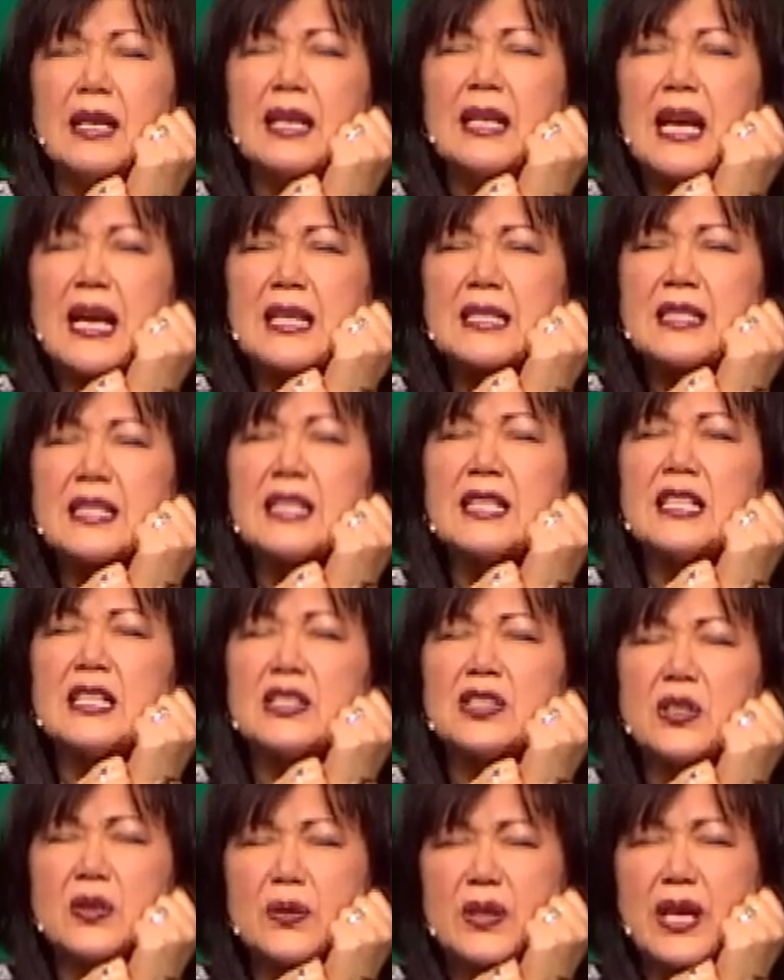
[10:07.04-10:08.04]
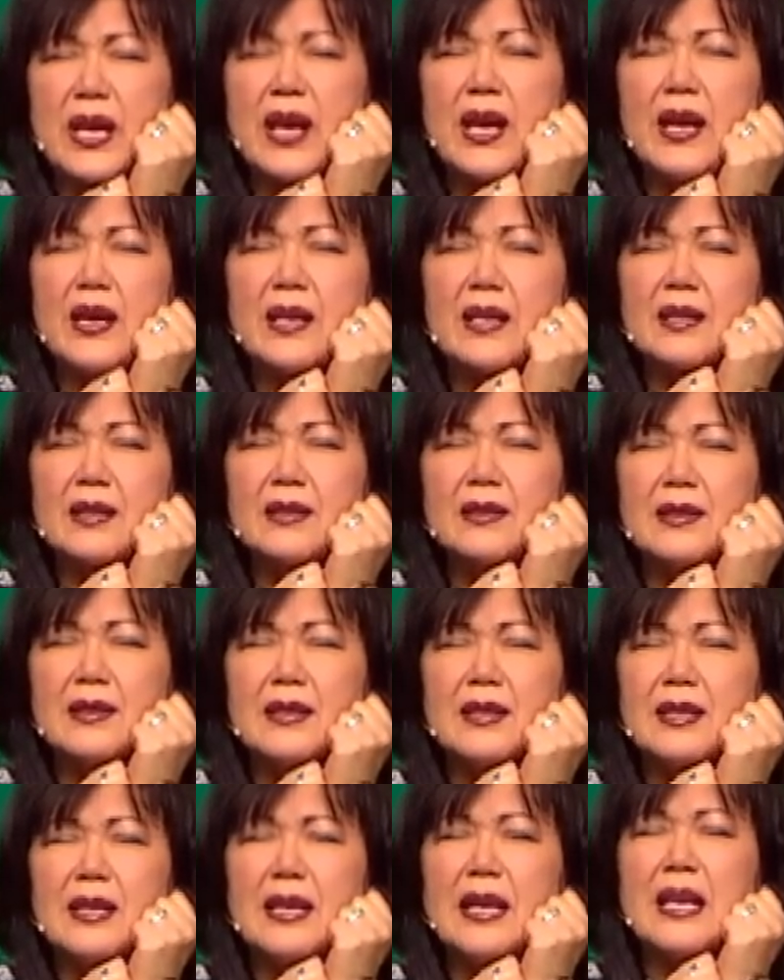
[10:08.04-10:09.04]
And I said, It's okay.
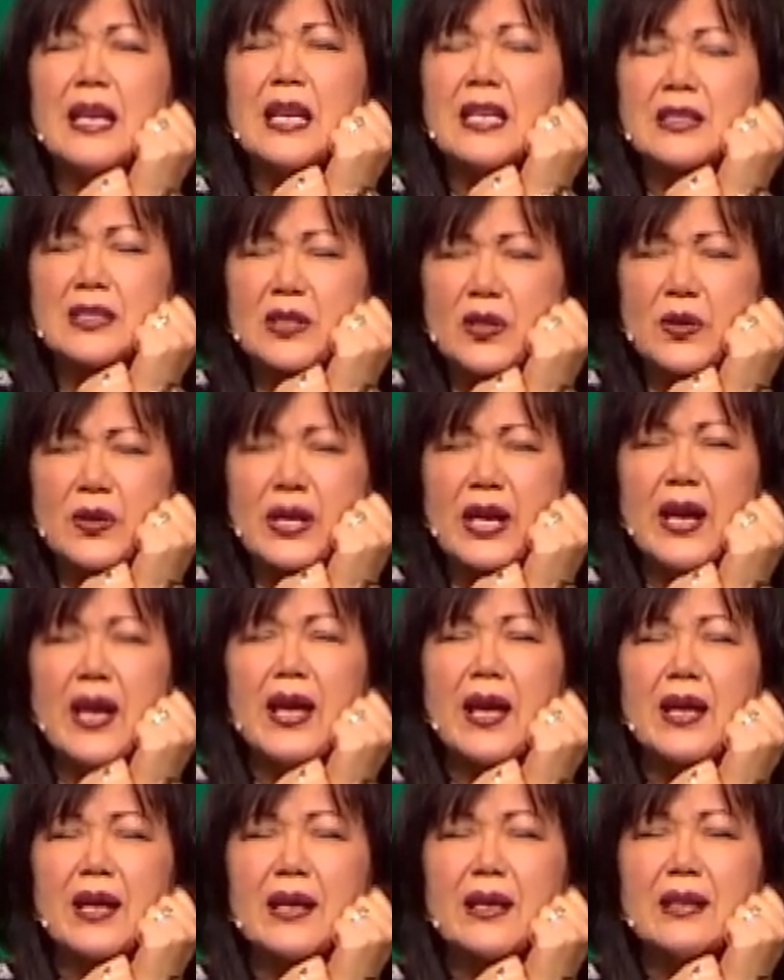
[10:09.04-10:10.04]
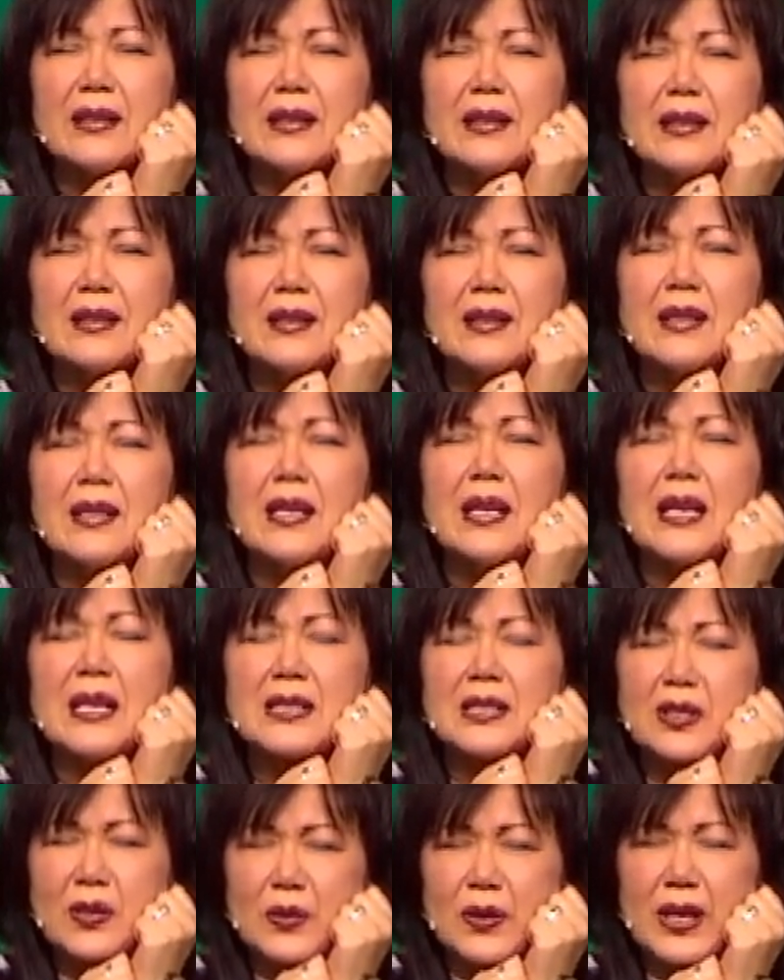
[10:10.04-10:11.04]
It's okay.
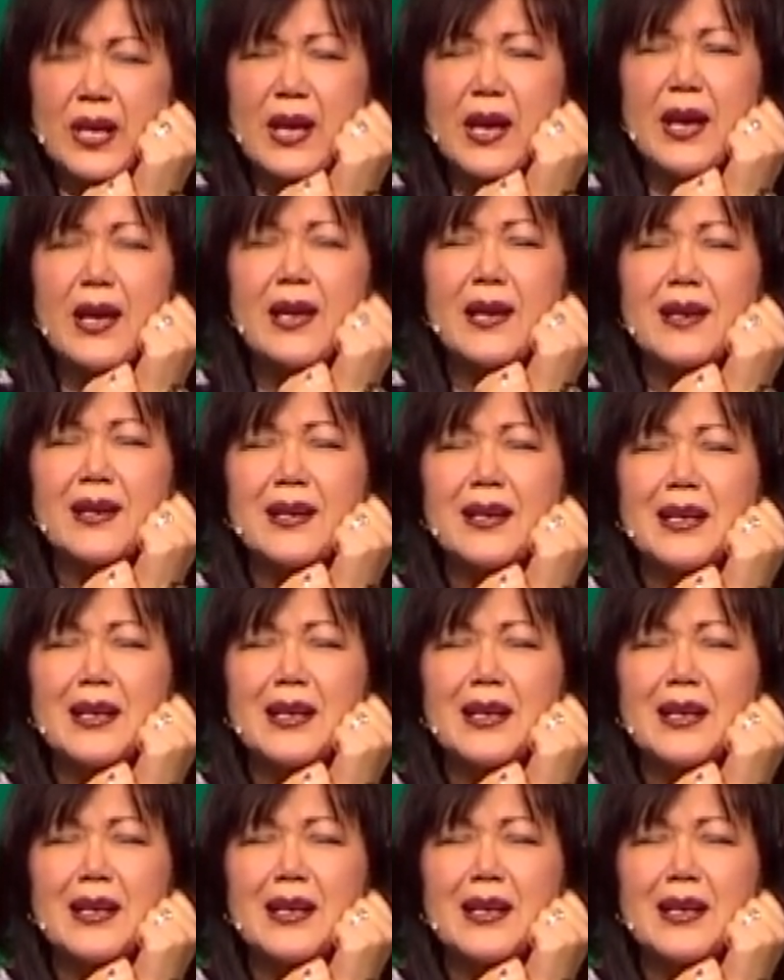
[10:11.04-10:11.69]
It's okay.